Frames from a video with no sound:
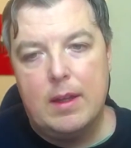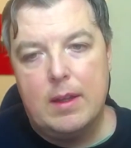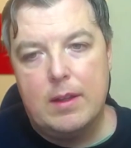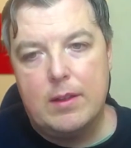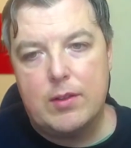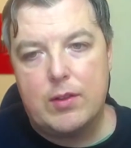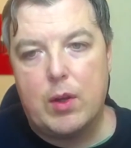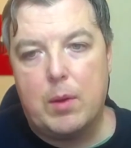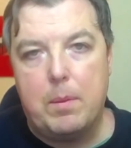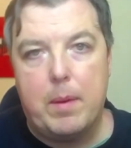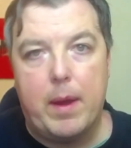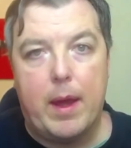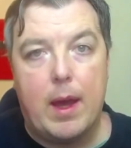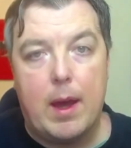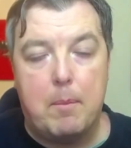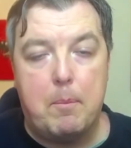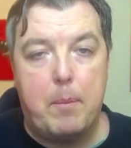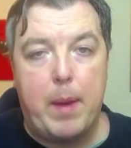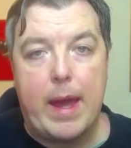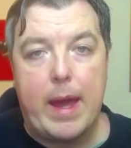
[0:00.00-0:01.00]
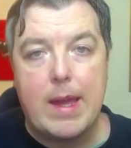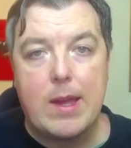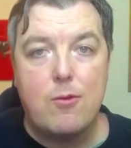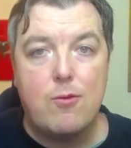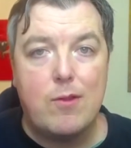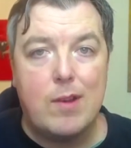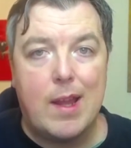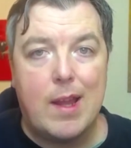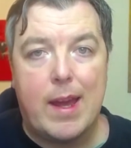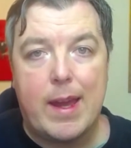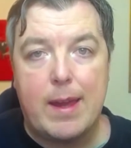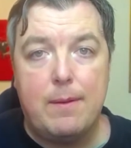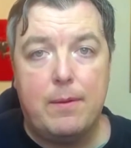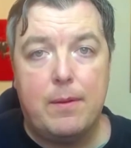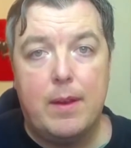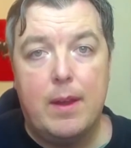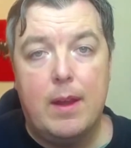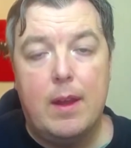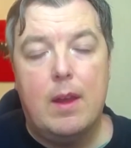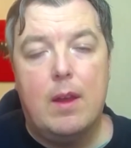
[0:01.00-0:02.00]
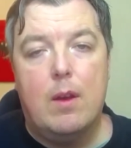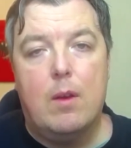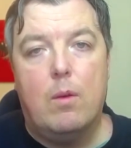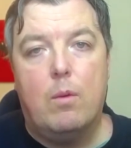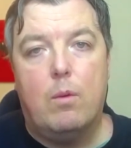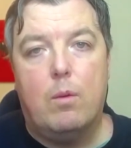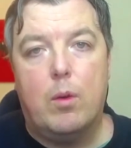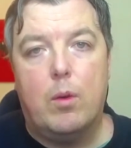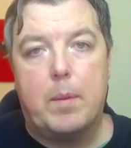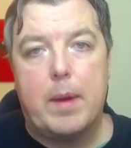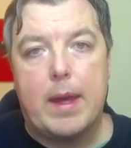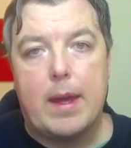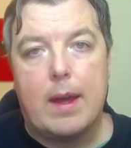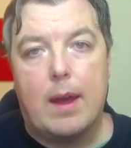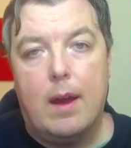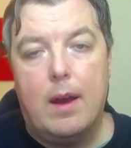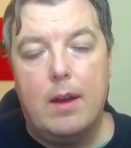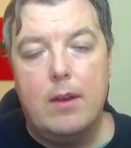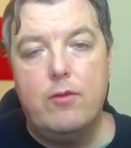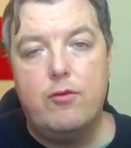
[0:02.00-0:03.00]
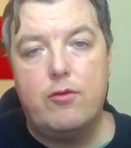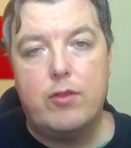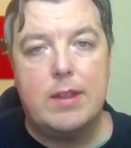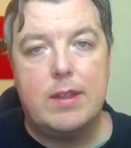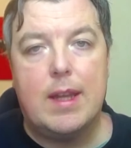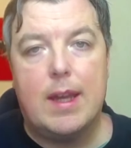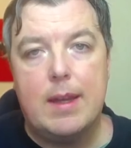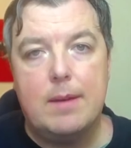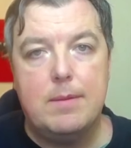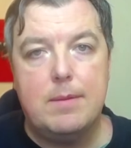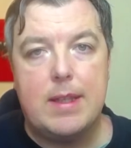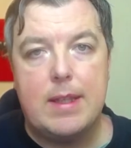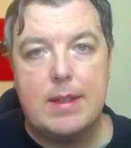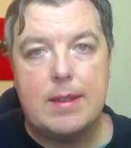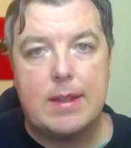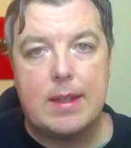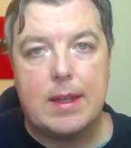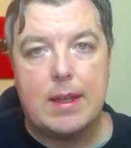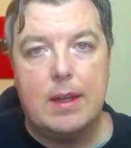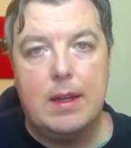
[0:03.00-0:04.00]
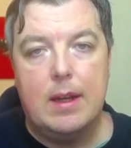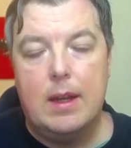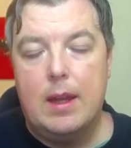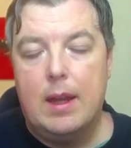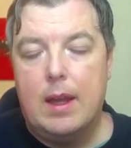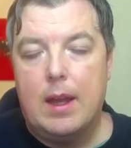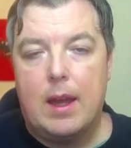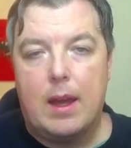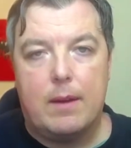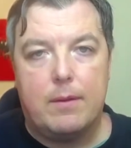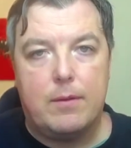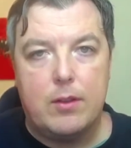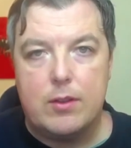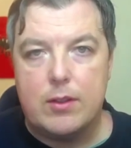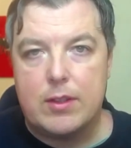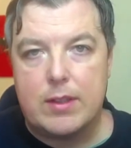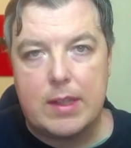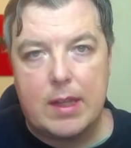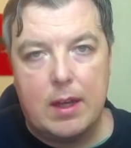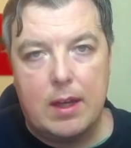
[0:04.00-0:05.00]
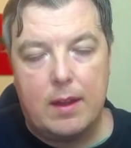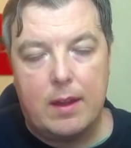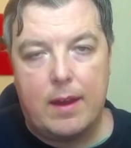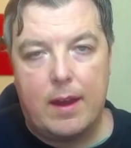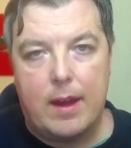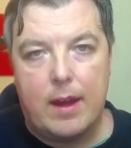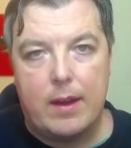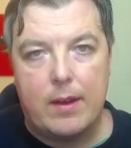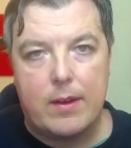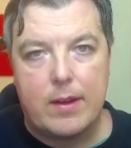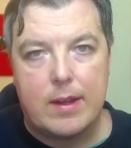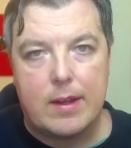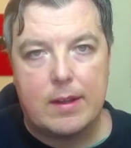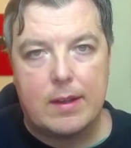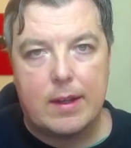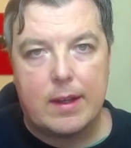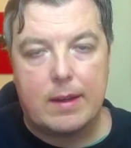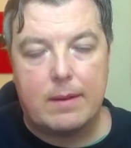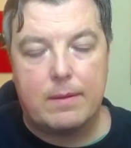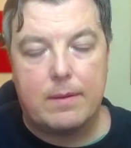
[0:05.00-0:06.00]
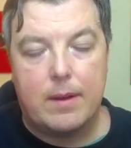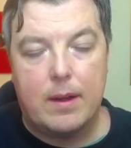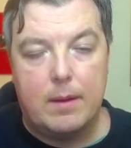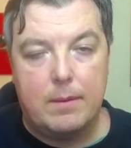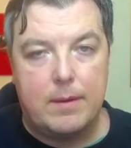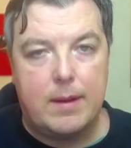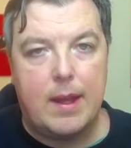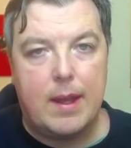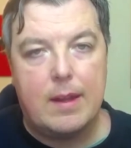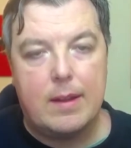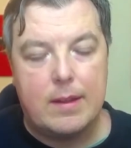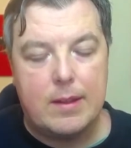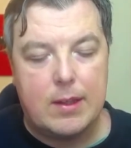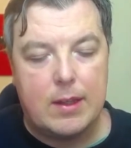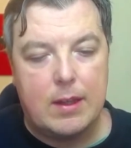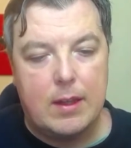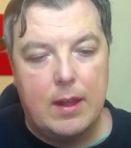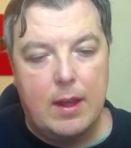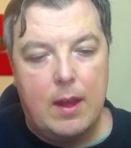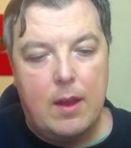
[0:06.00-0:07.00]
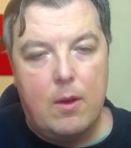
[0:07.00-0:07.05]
Stop it. I bet your life will be a hundred times easier if you just cut that out of your life. I'm telling you.